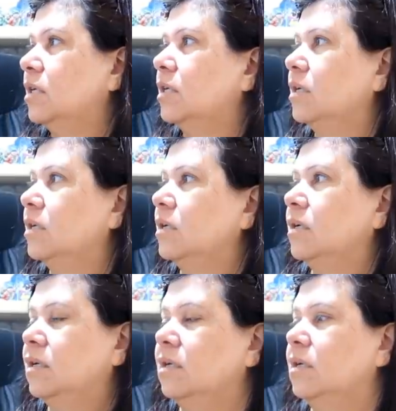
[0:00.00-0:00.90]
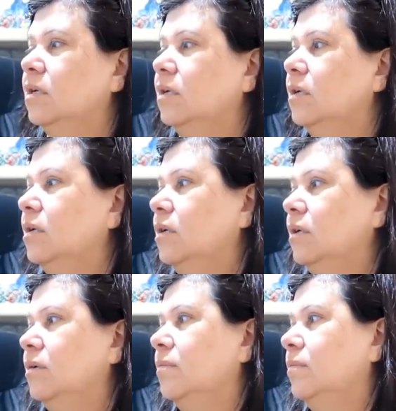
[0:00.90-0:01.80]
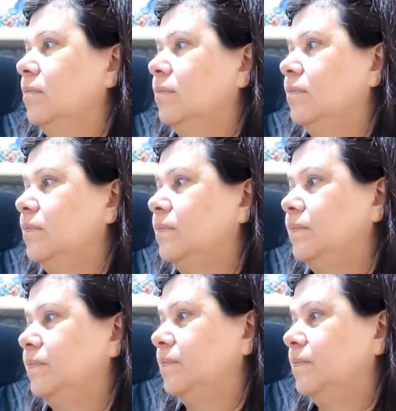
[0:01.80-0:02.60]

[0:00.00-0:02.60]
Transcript: Nothing is said.